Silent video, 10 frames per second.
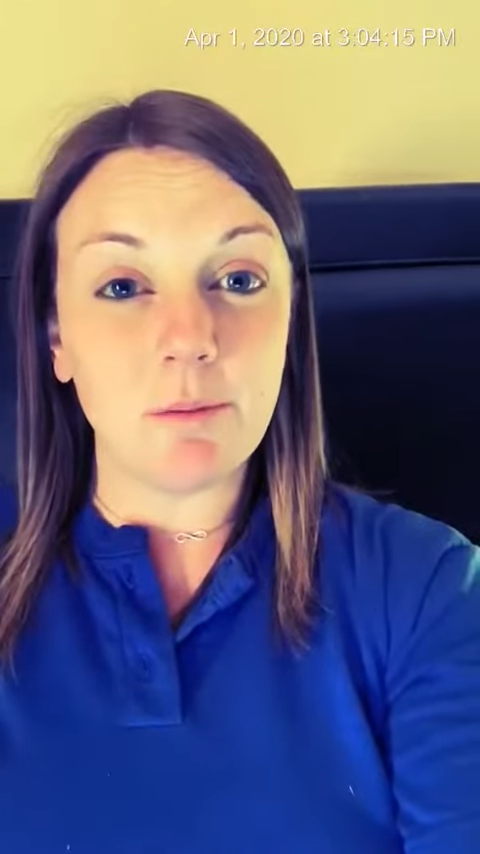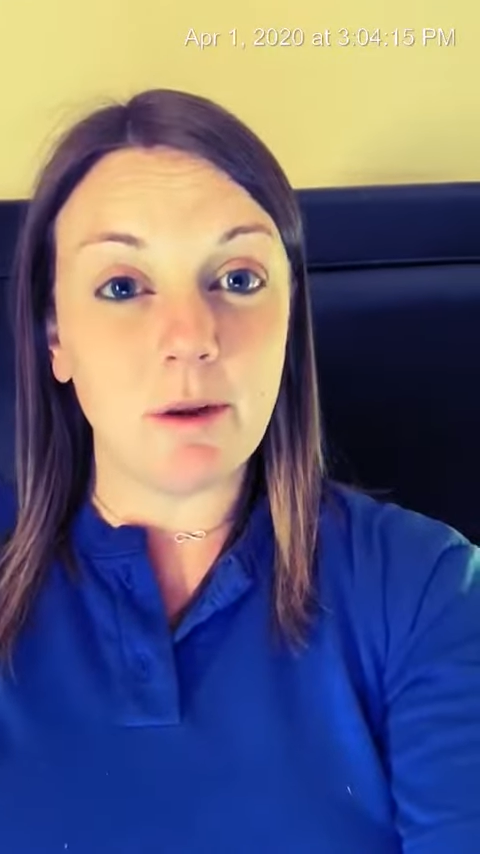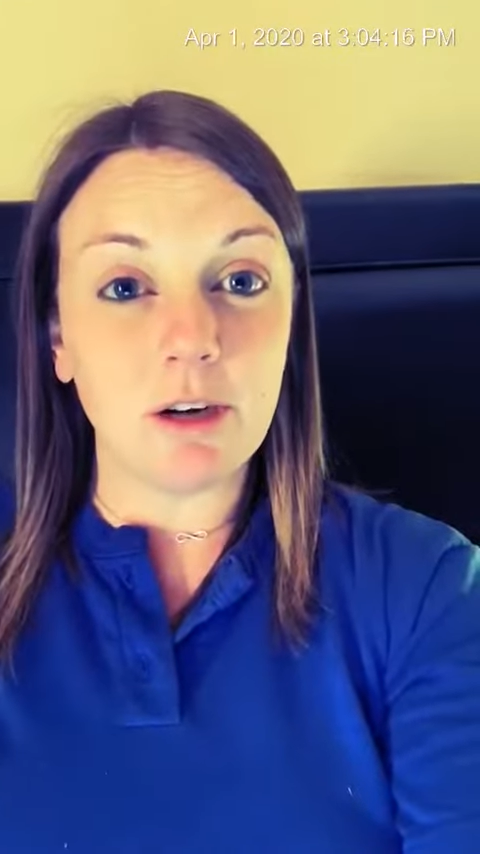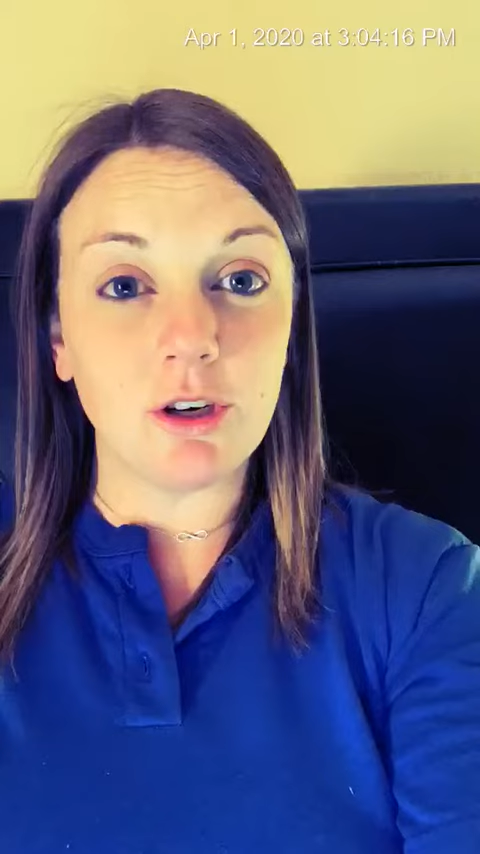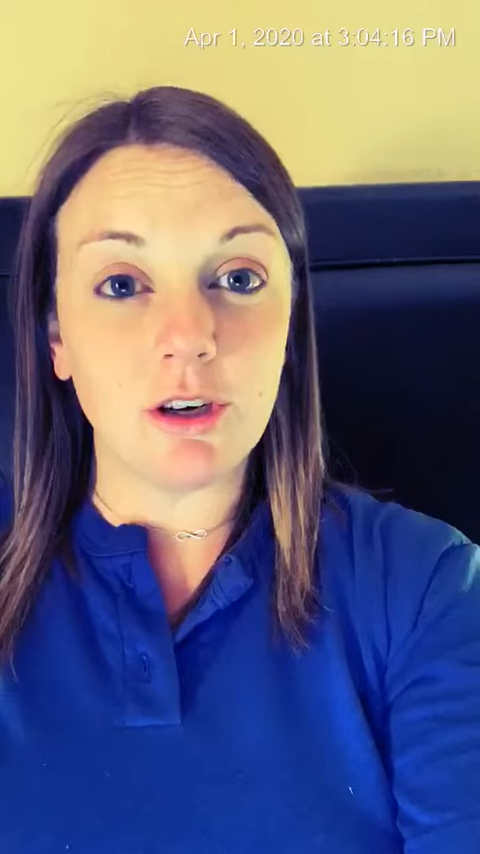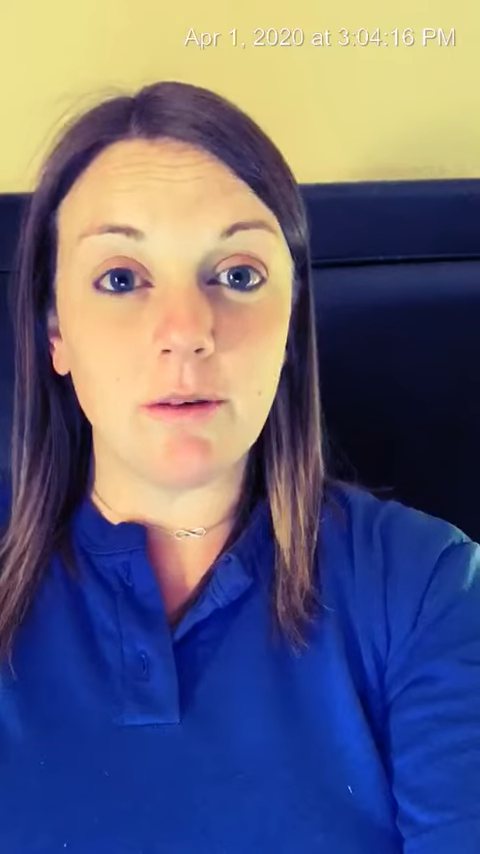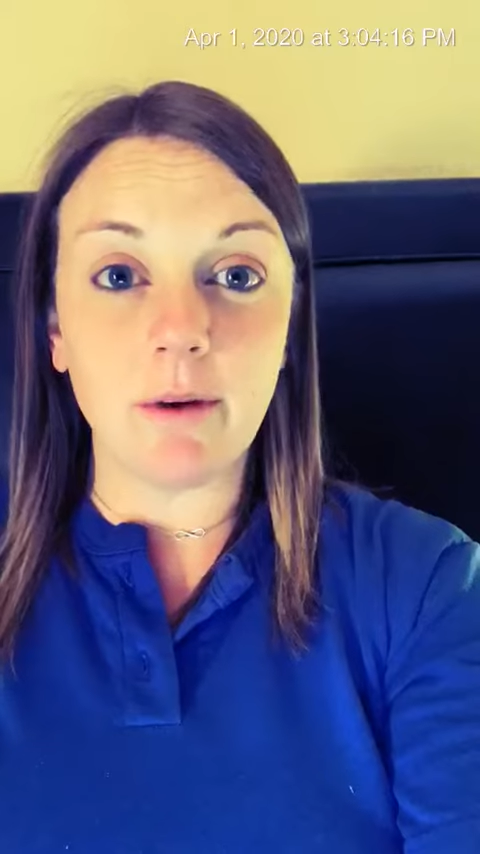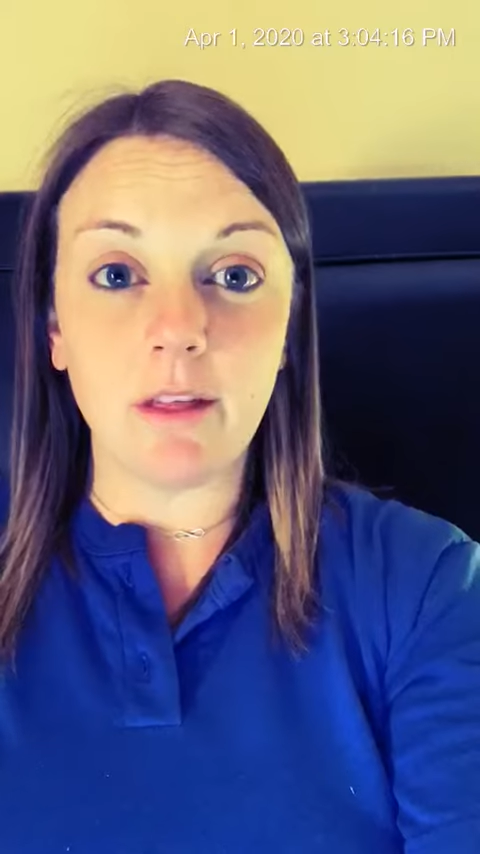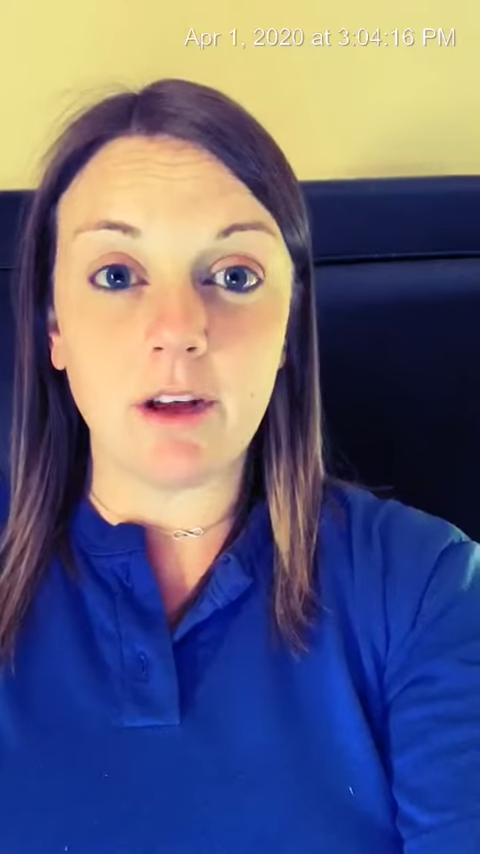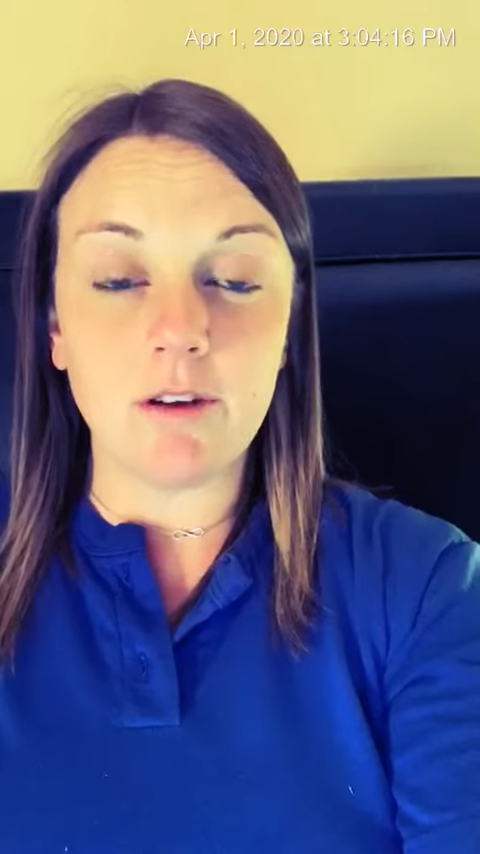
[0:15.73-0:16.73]
picture
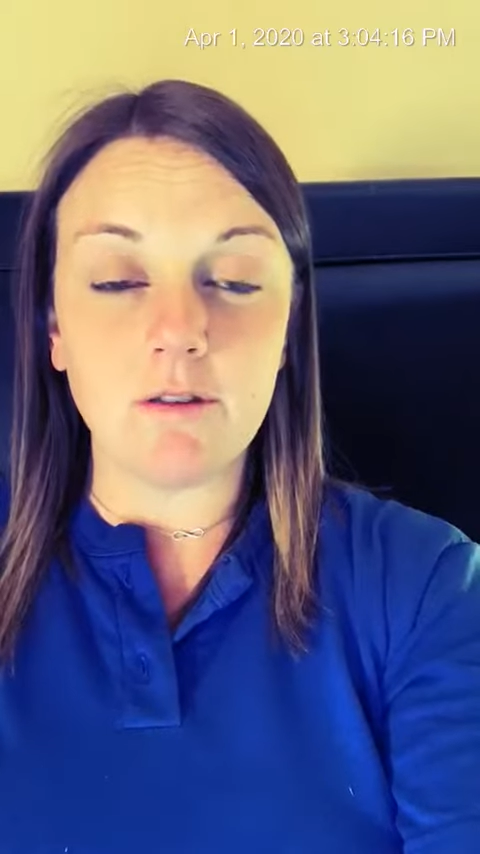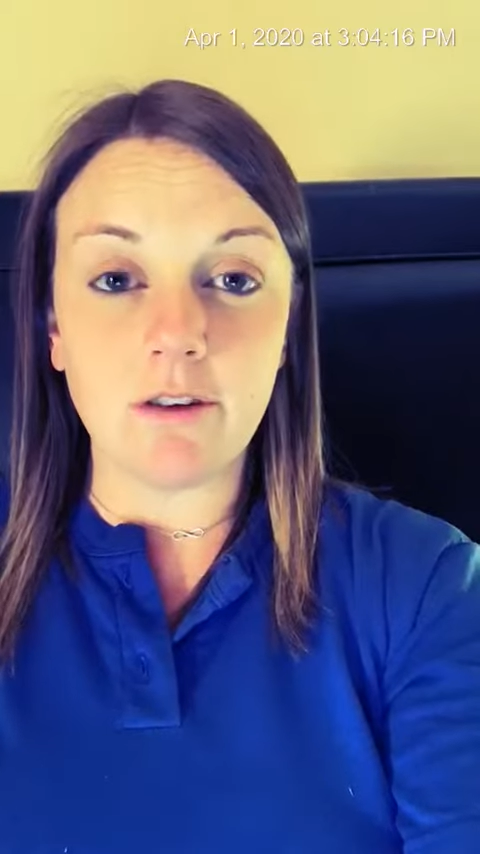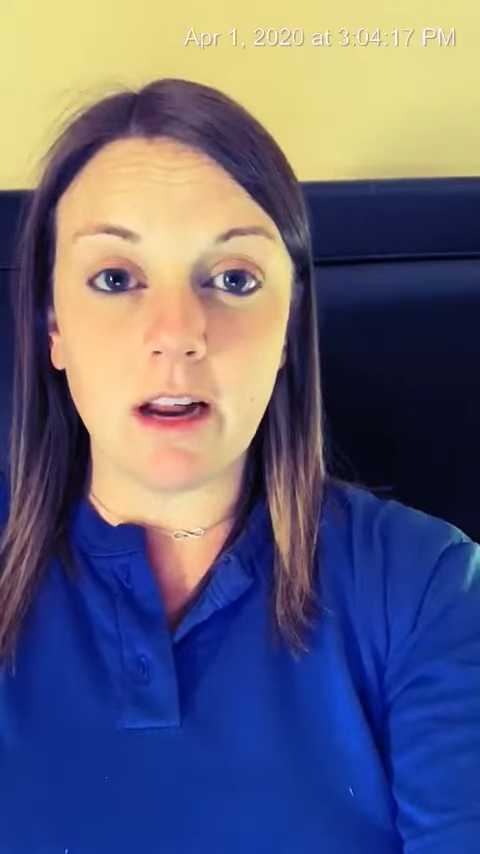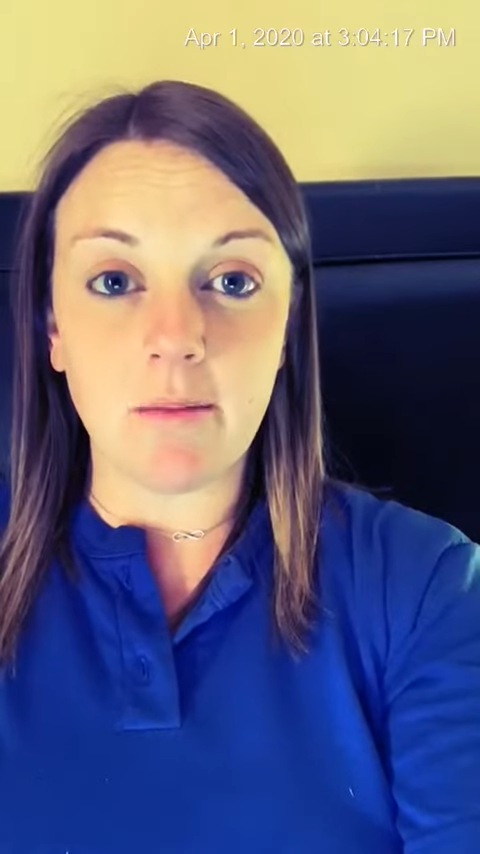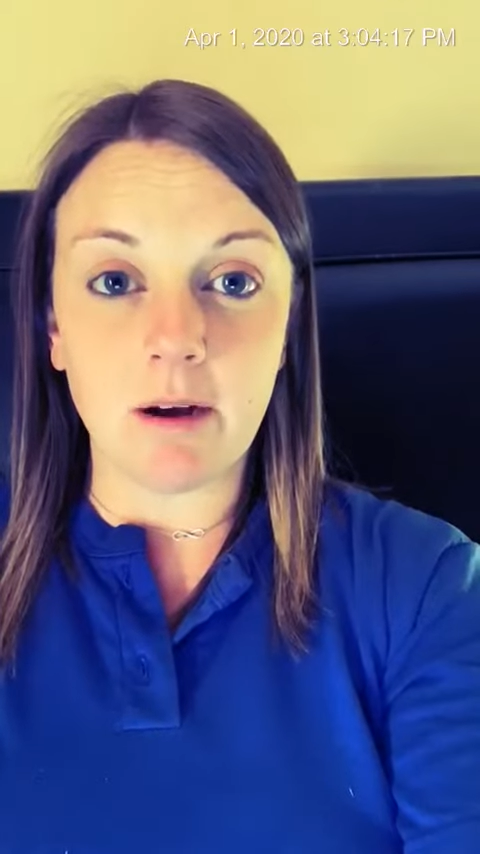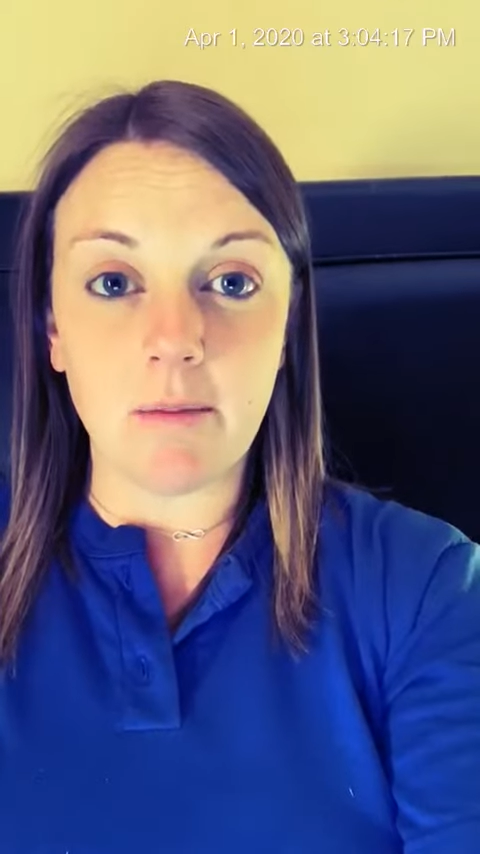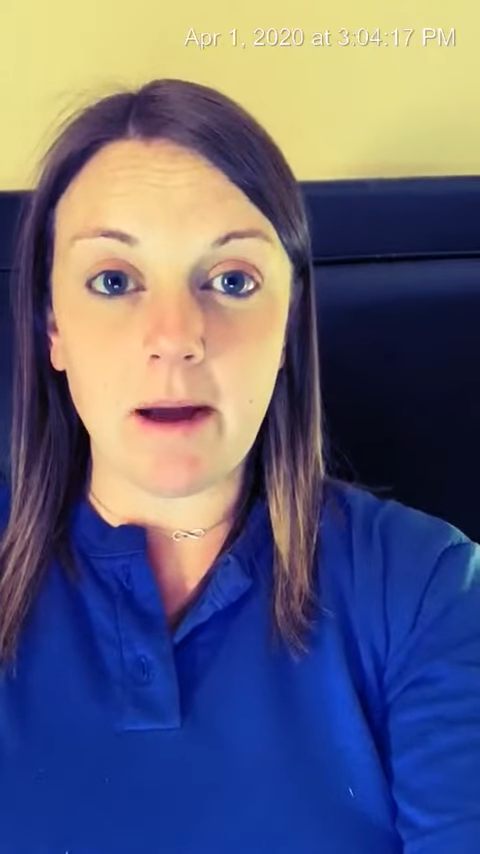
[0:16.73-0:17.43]
with a username and a